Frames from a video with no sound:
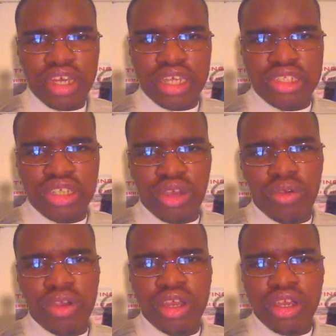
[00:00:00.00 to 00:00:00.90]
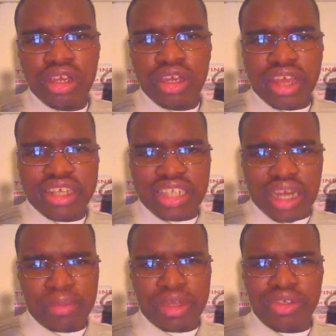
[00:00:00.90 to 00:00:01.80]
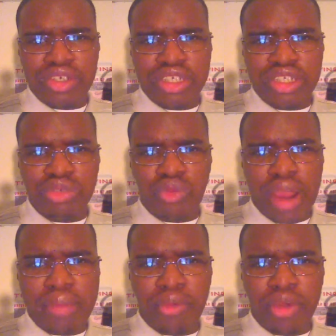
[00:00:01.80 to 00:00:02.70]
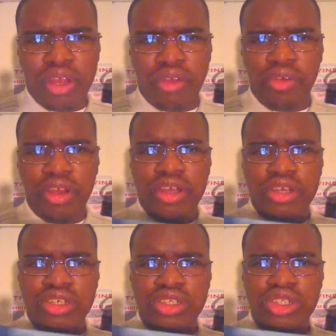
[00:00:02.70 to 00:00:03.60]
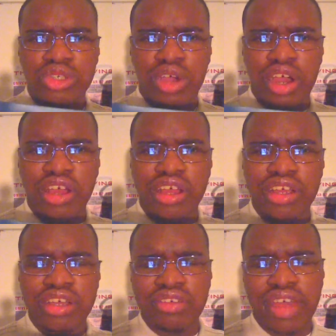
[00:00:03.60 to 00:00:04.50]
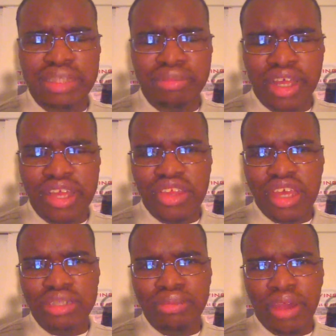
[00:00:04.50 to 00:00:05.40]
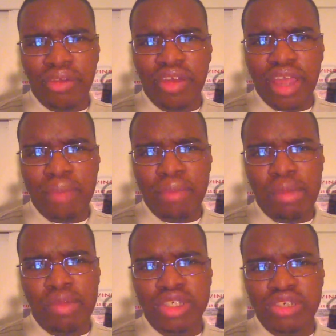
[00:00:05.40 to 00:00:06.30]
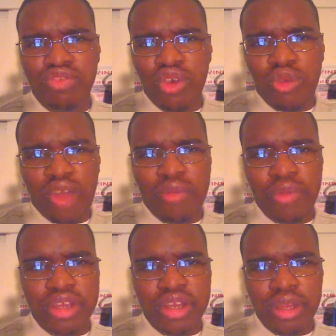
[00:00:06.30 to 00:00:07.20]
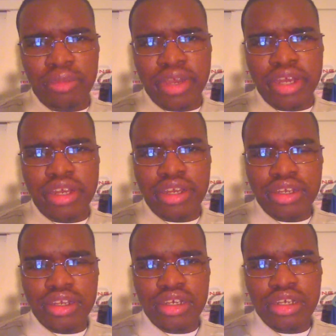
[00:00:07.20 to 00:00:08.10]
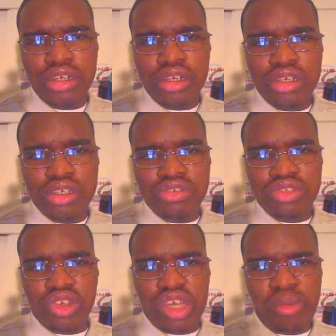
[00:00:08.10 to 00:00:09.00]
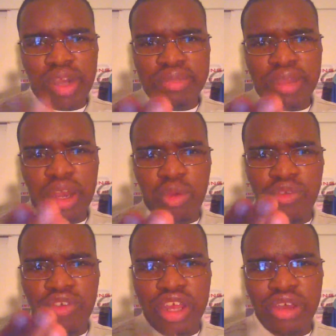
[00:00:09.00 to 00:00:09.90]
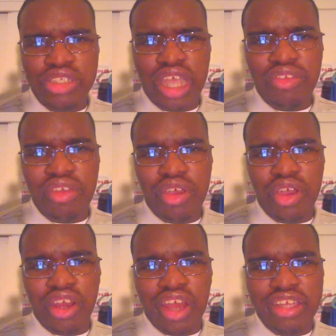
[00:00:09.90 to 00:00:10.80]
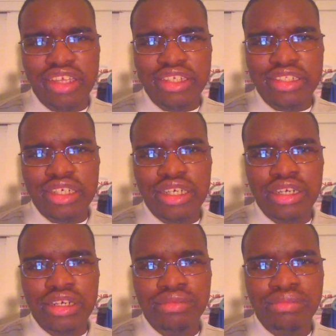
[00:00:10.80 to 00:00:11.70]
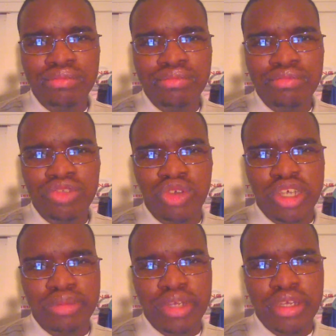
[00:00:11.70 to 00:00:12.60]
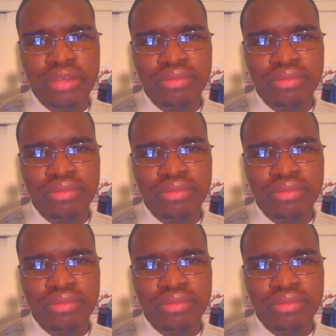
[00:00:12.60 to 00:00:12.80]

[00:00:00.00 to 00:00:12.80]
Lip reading: And so, like I said, I'm using this whiteboard here to explain things better and maybe even just fool around with it a little bit. So keep watching my newer videos. I think you're going to like this. Trust me.